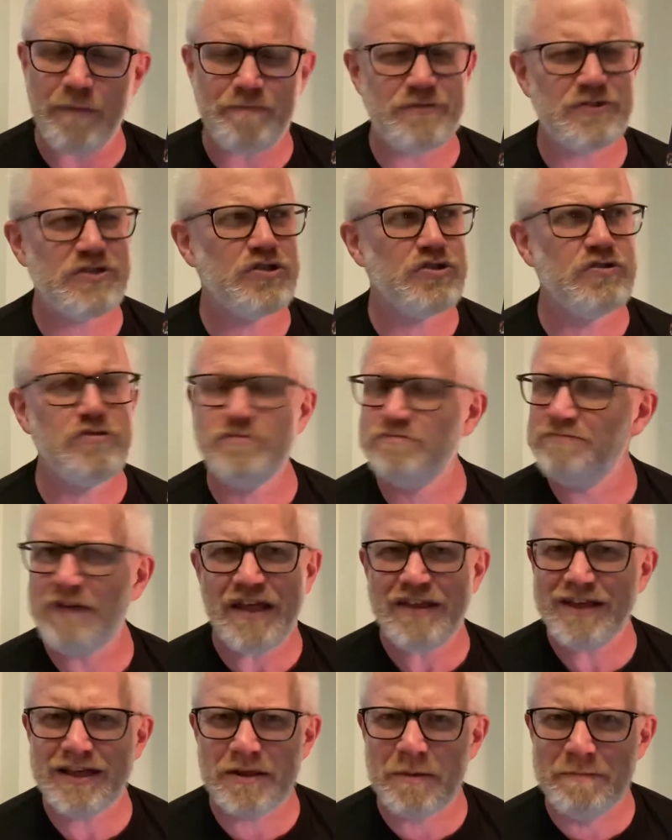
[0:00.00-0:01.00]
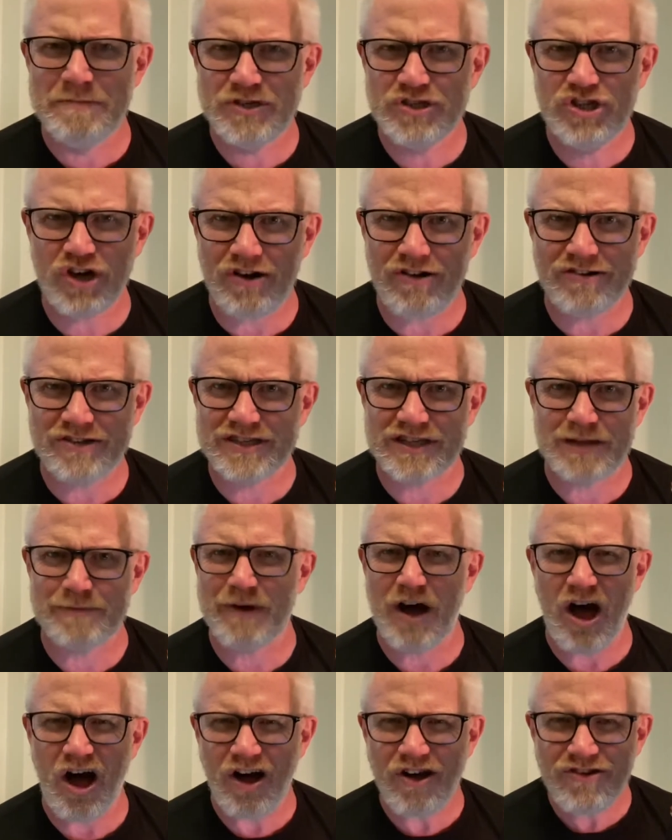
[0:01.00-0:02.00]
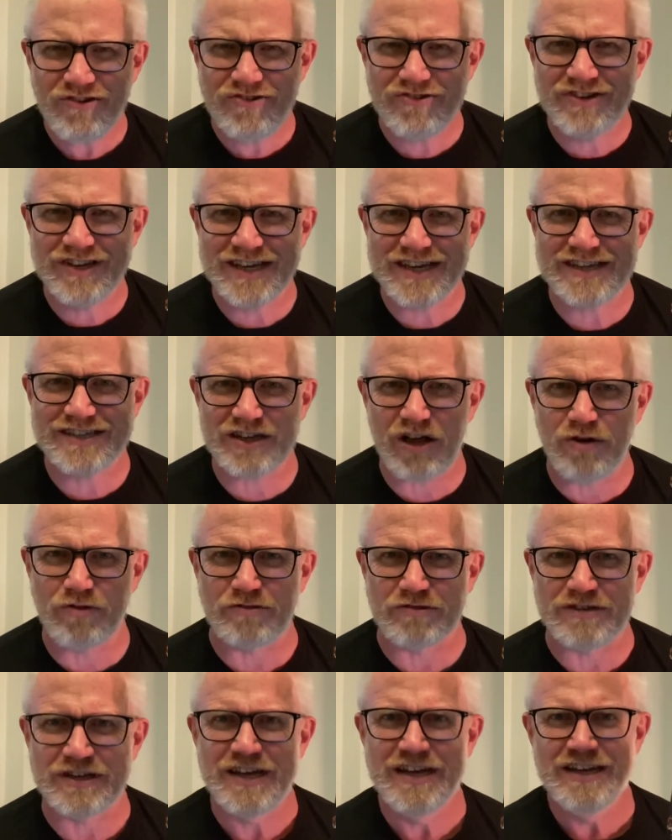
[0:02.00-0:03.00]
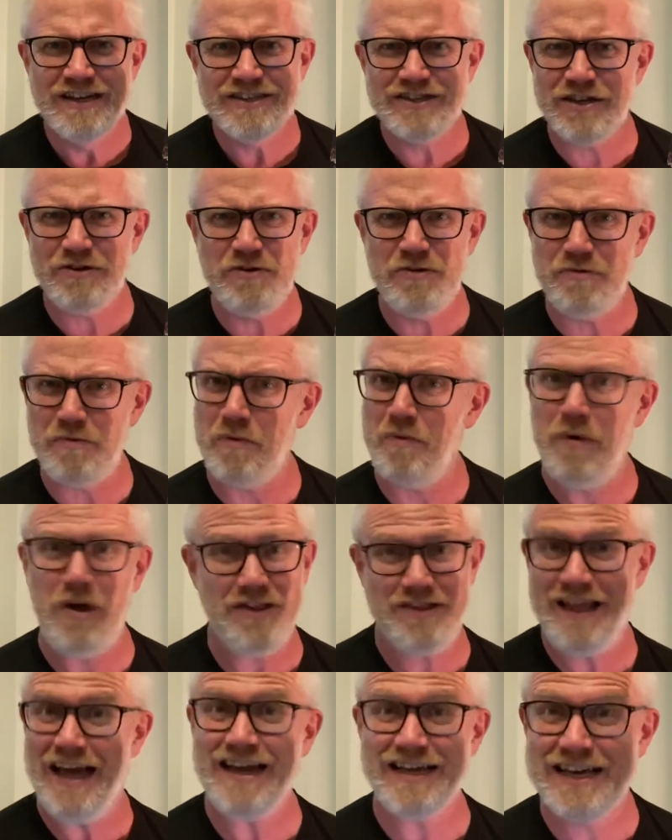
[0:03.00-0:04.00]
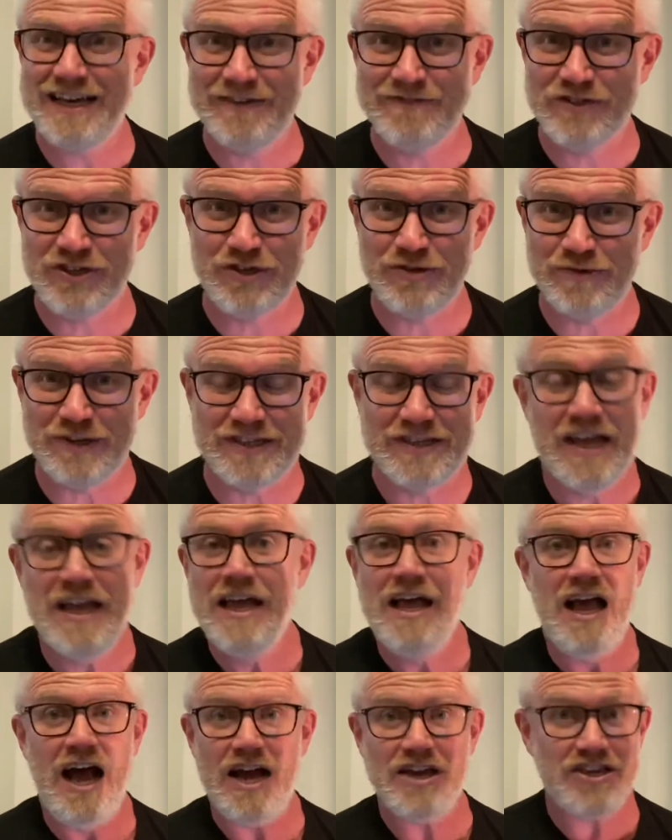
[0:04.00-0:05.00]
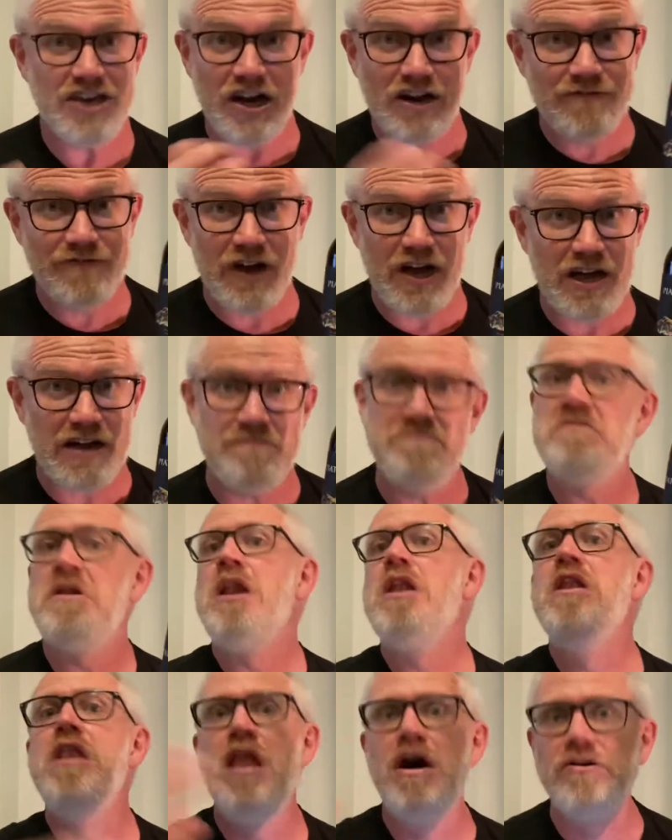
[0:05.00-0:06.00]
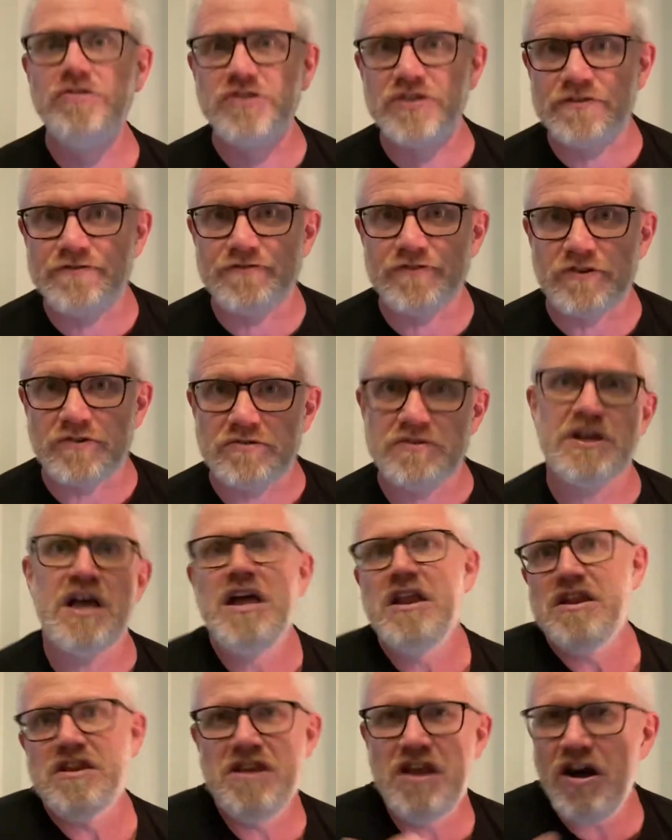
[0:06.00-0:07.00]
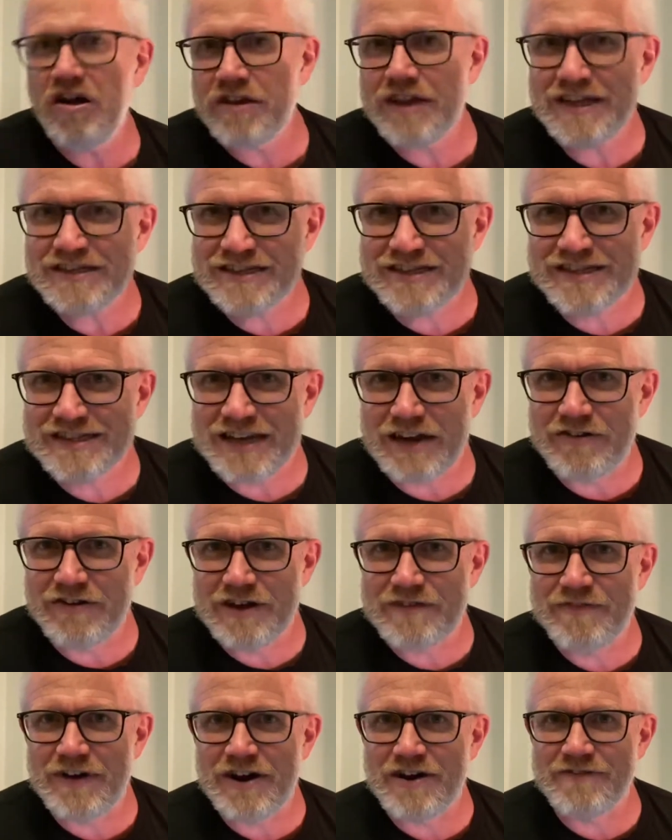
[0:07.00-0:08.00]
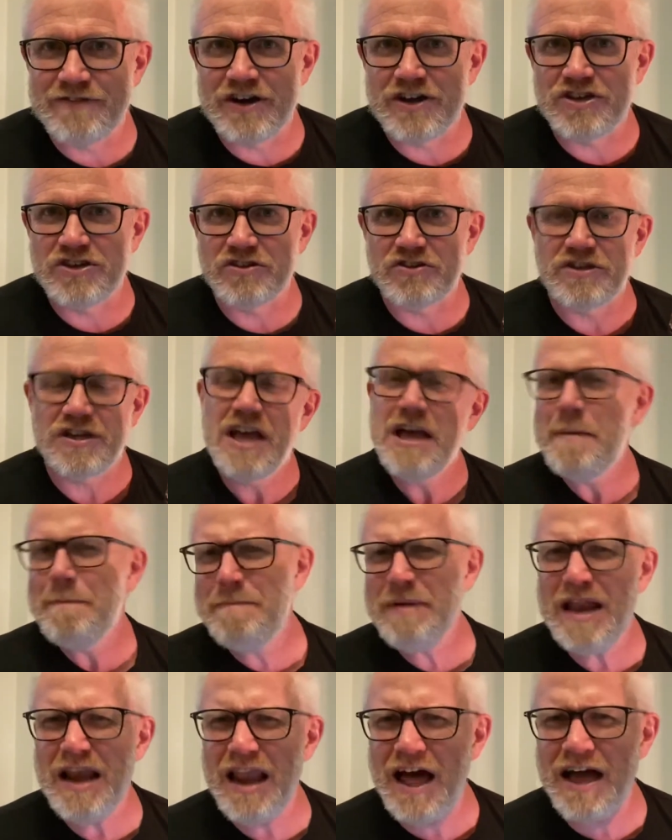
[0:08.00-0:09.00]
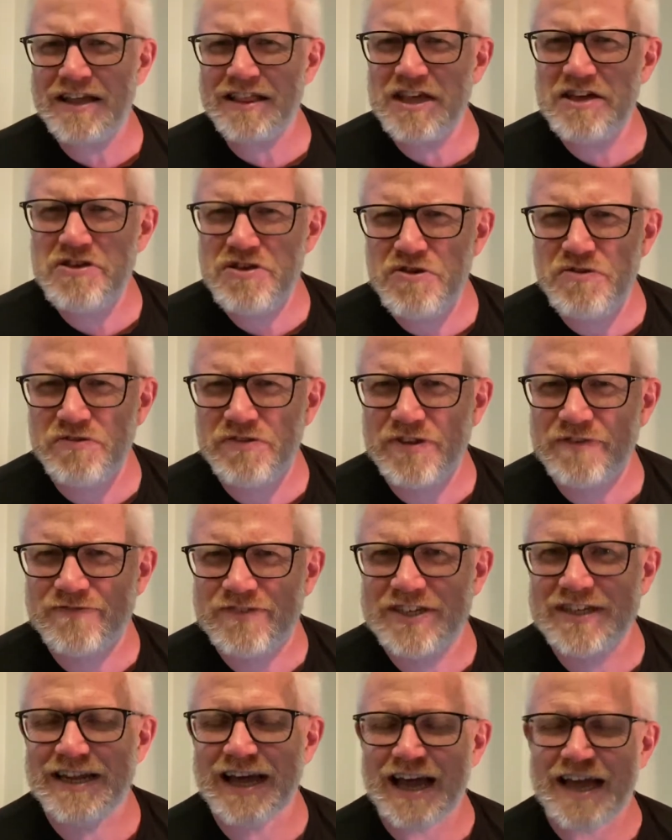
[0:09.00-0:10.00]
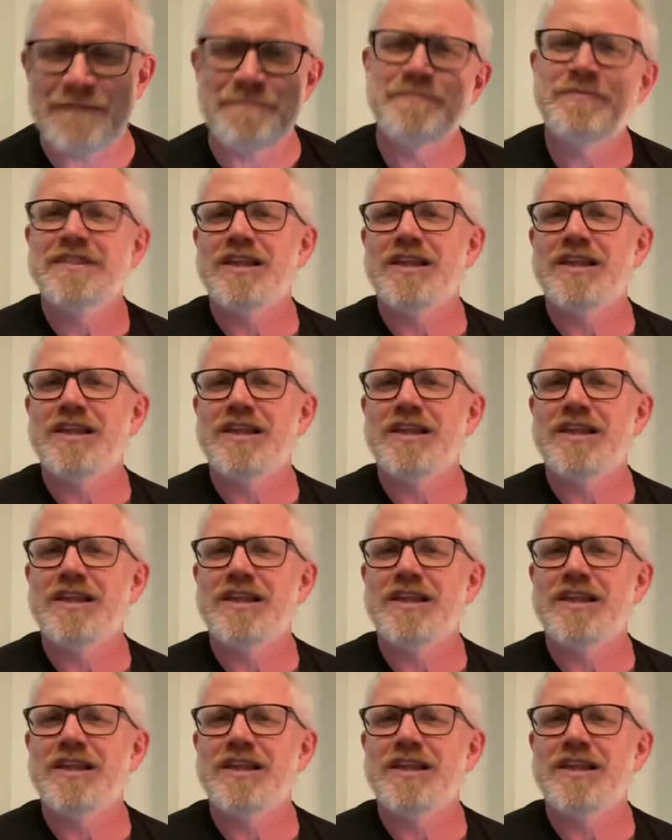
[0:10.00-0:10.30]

to, I think the majority of them are 100 years old. So what that gives you is a young vine, loads of fruit. Not necessarily very, very good. Bit like the youth of today.